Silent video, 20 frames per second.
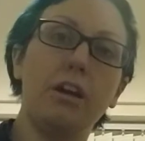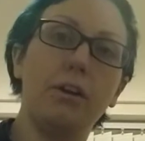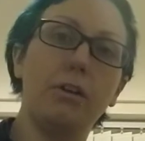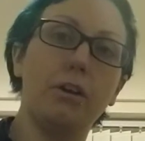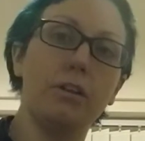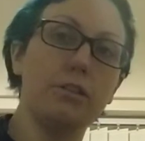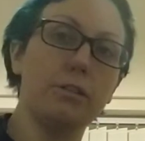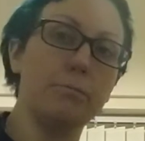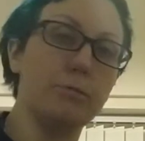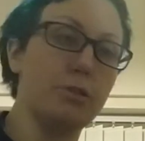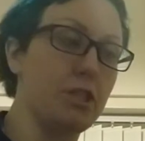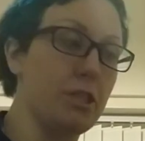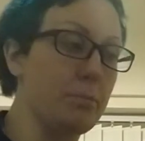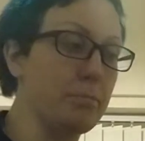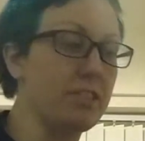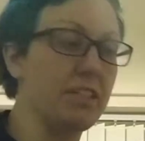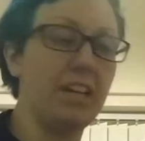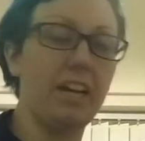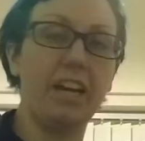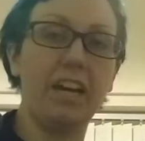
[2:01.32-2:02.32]
got them
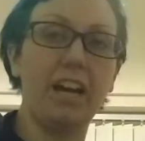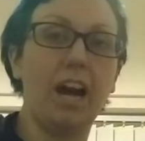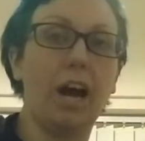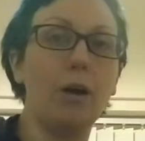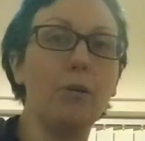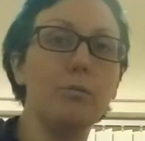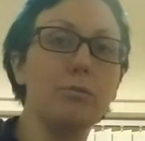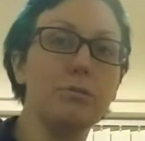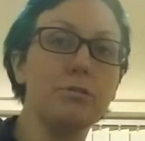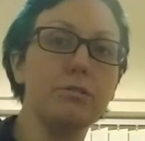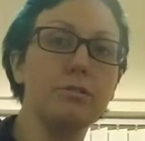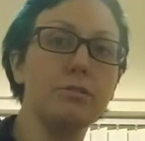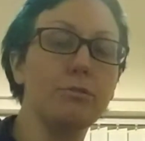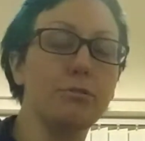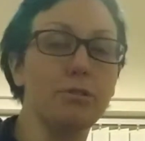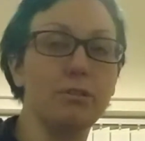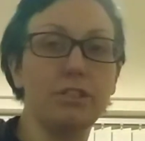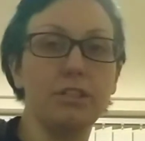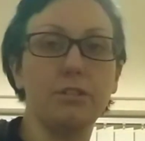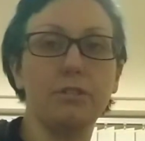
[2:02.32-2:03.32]
shipped to her house
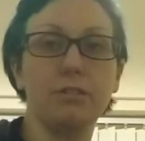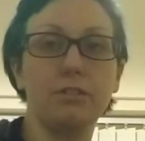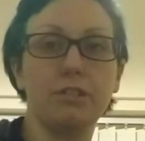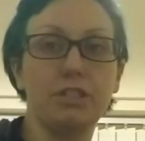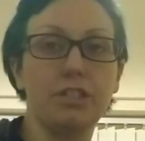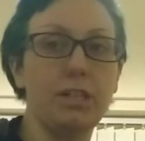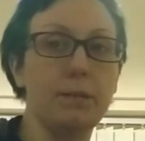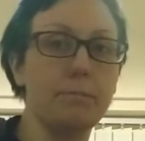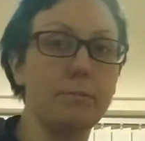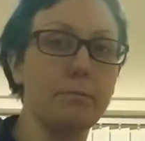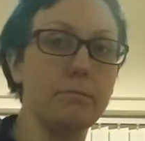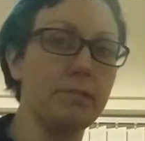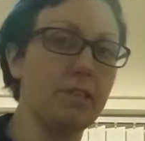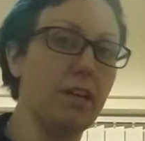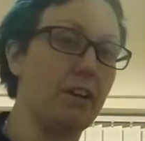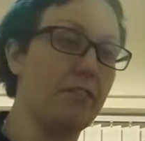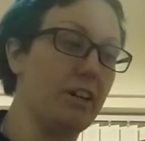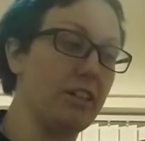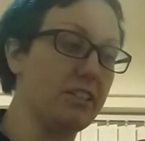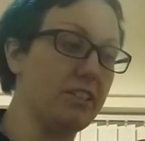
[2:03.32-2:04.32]
because they couldn't ship them
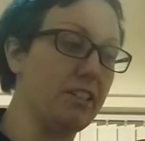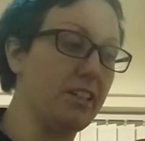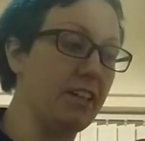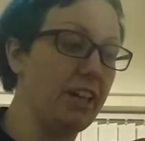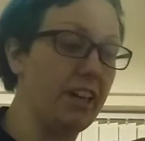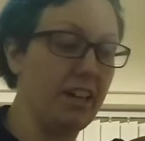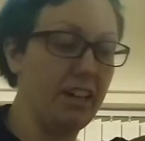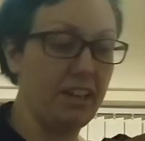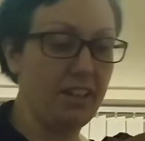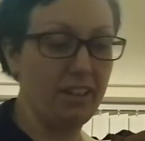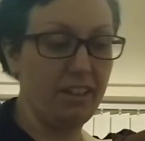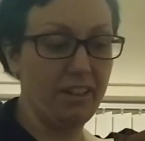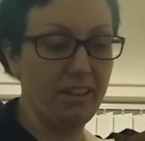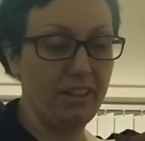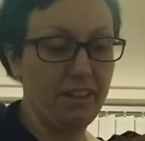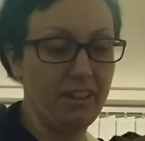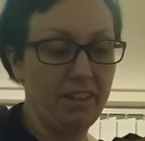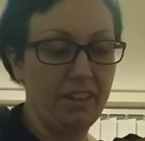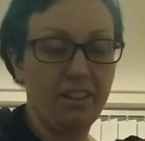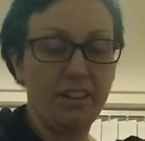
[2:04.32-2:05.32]
direct to here.
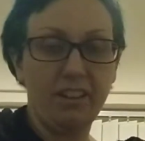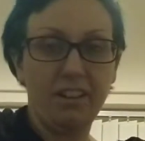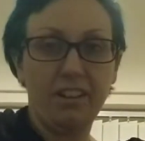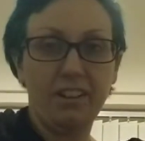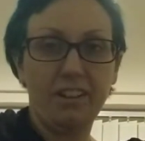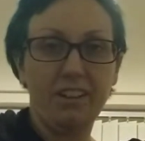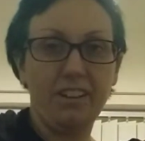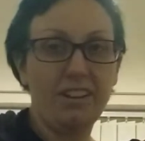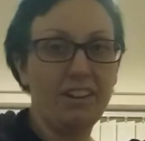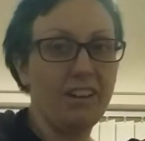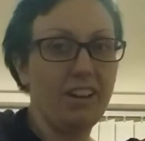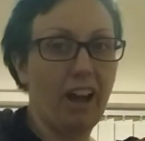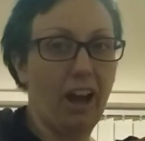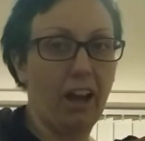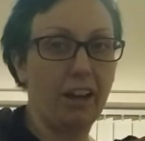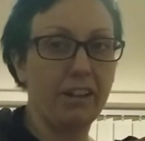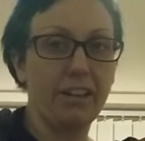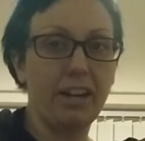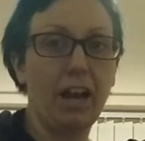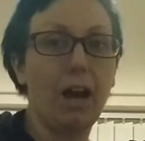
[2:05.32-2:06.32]

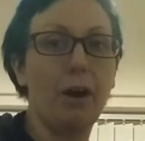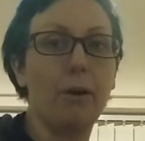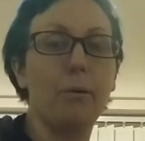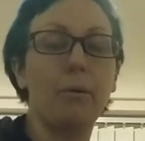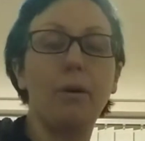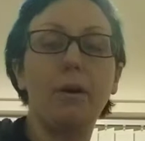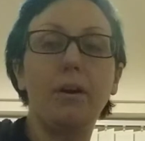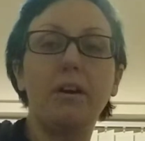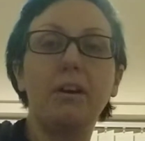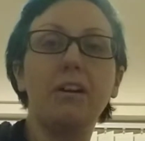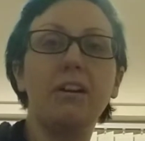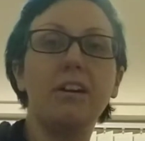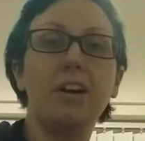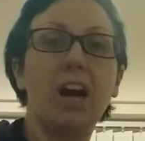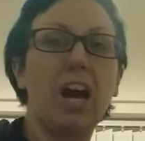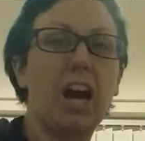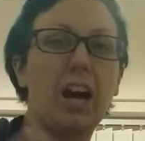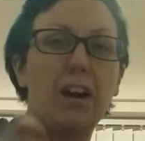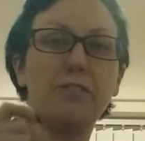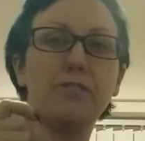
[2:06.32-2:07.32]
And now,
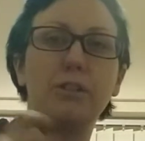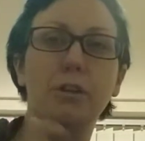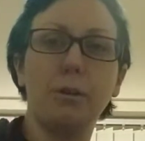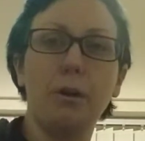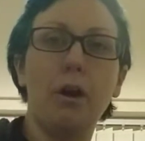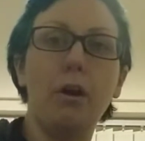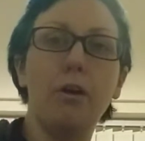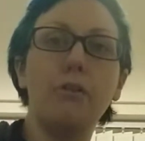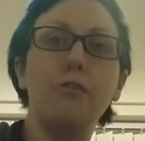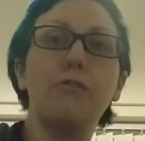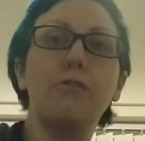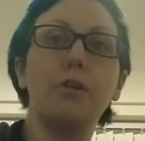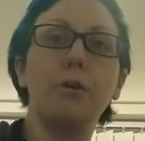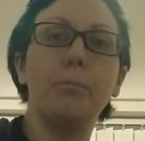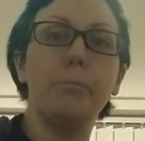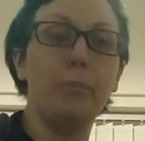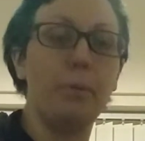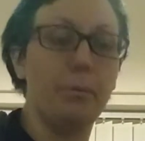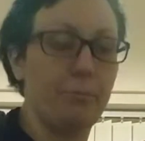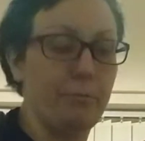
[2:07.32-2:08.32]
after over a
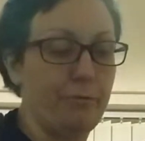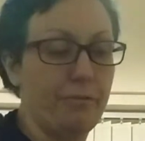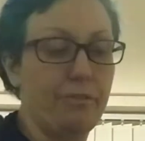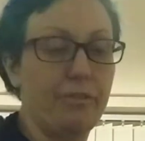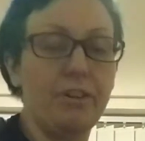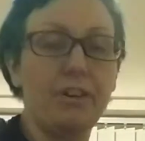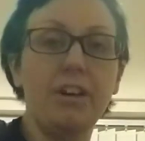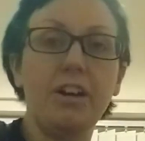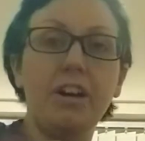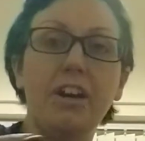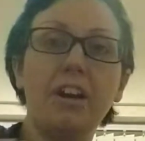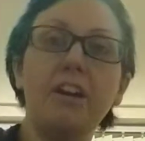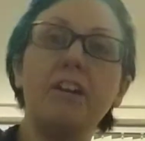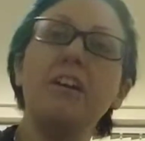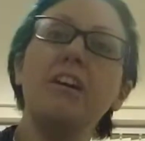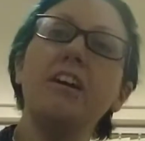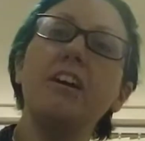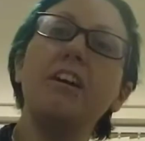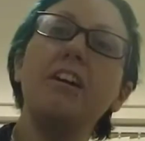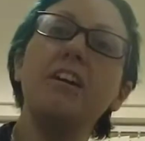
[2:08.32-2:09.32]
month,
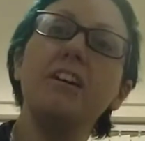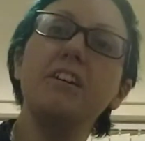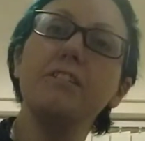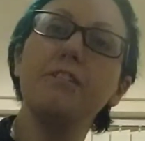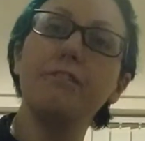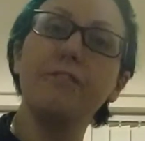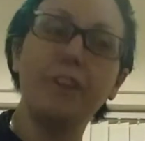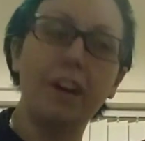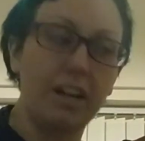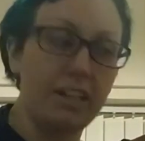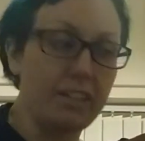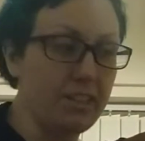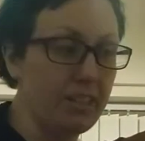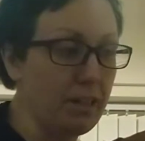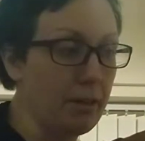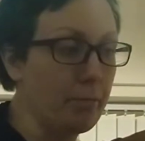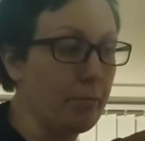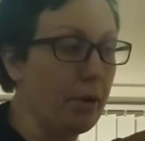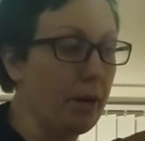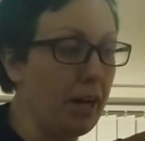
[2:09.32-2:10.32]
they're
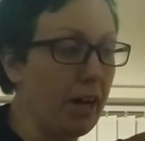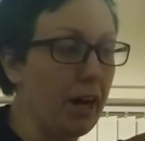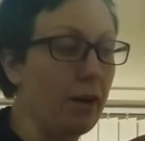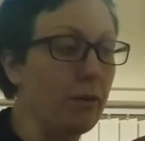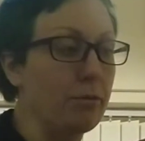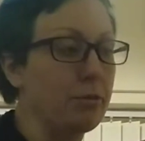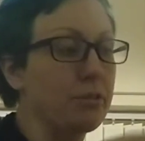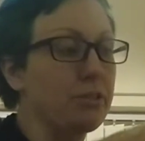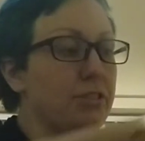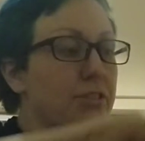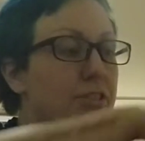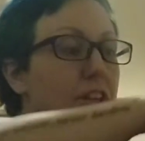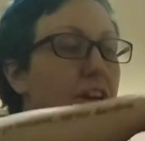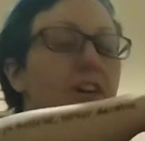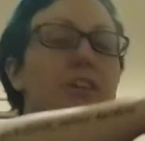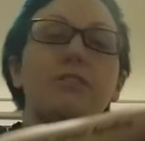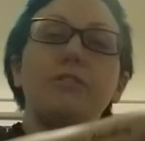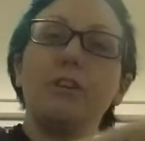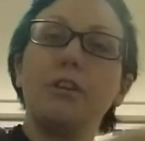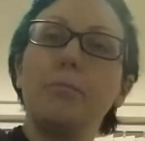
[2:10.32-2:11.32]
finally in my house.
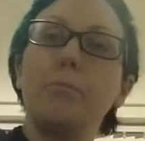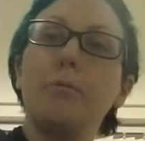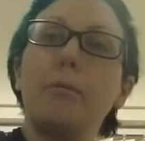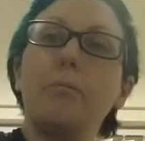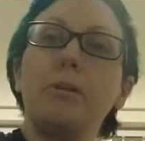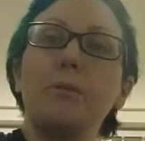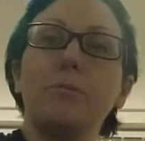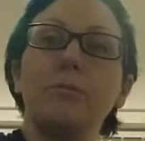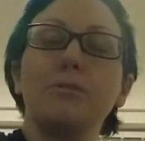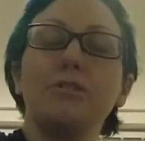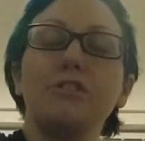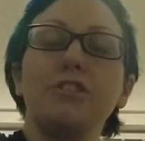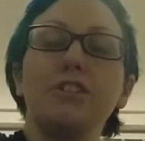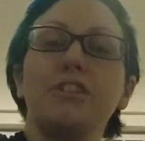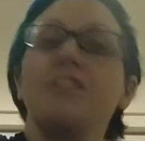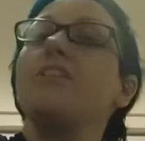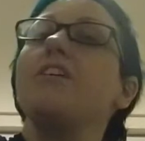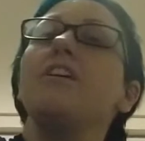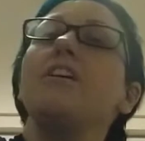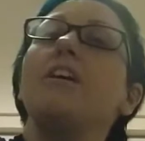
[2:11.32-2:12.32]
So you're probably
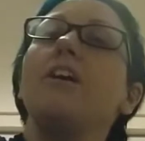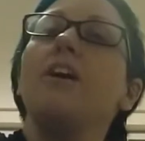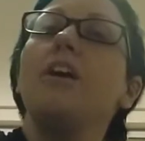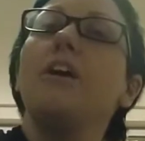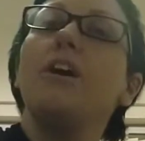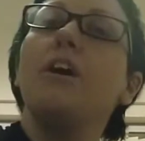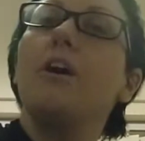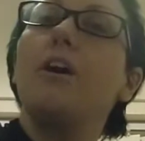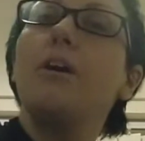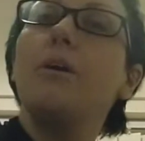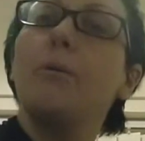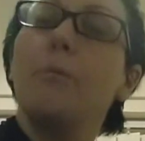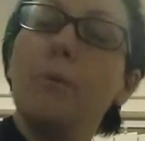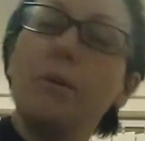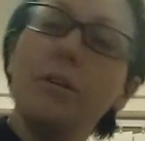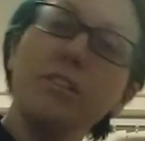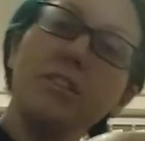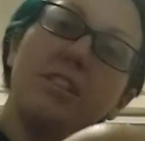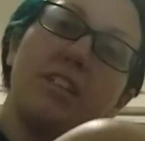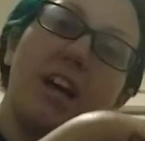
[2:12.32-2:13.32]
wondering, what's